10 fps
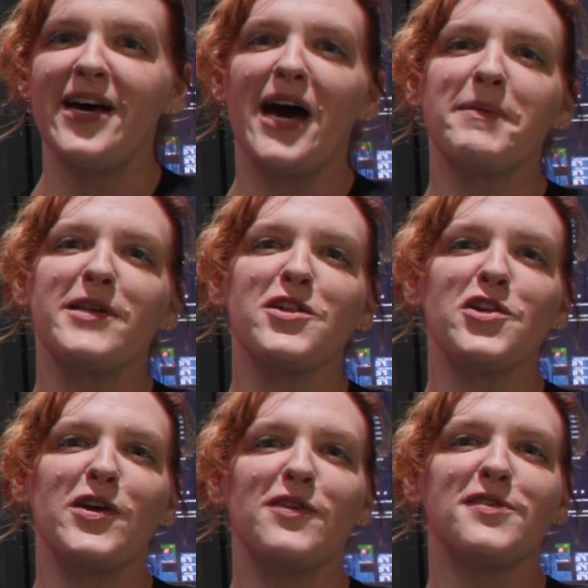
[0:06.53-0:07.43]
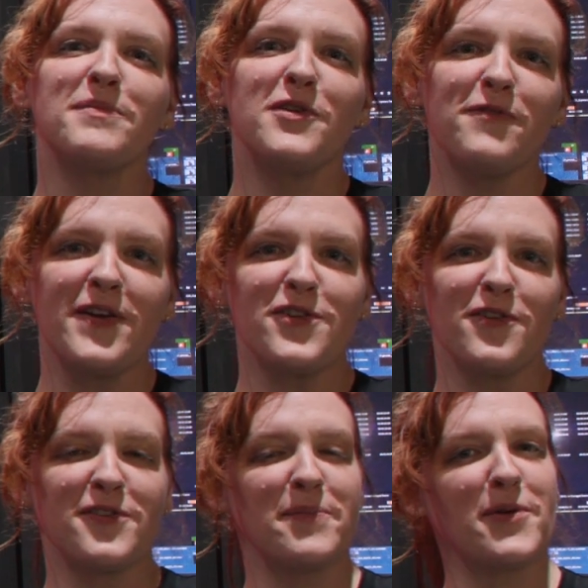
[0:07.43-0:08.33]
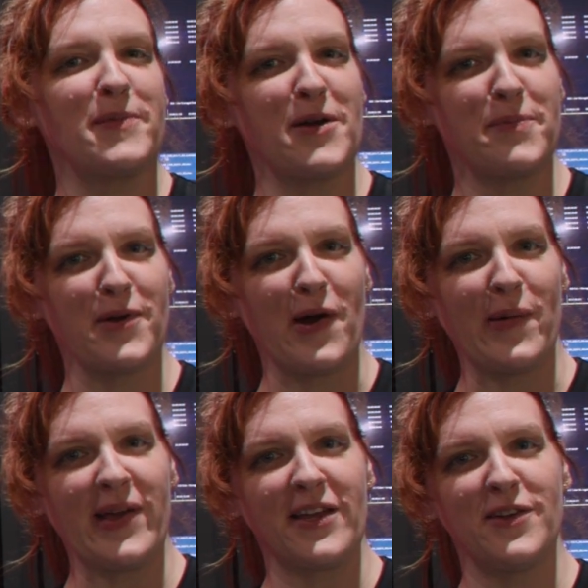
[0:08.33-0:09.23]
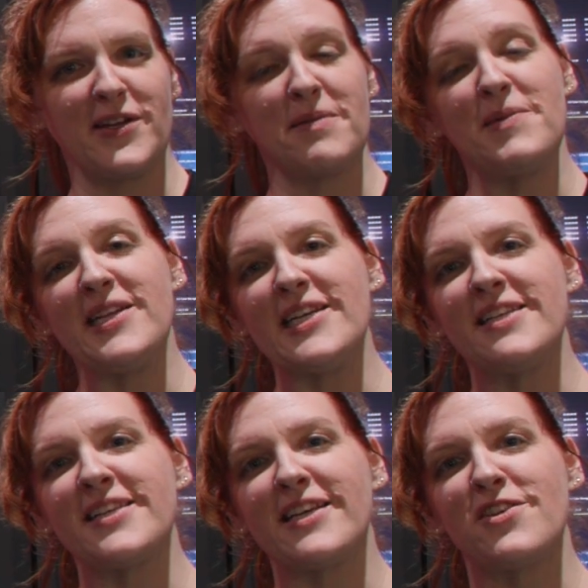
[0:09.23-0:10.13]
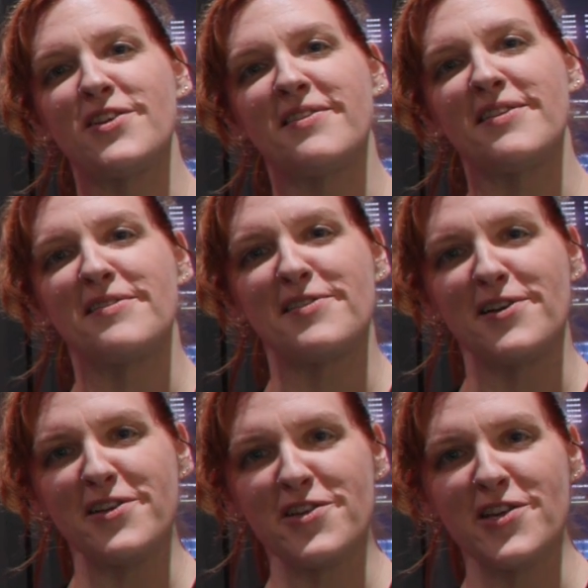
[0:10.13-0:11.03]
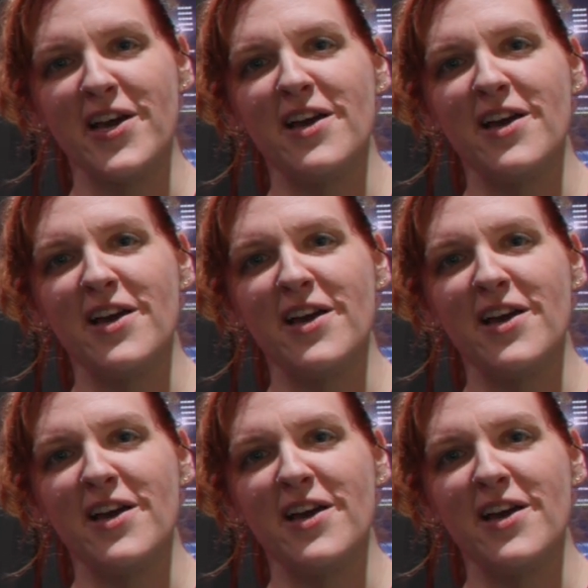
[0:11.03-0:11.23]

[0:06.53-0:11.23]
I'm going to show you some new features in Premiere Pro, including media intelligence and search,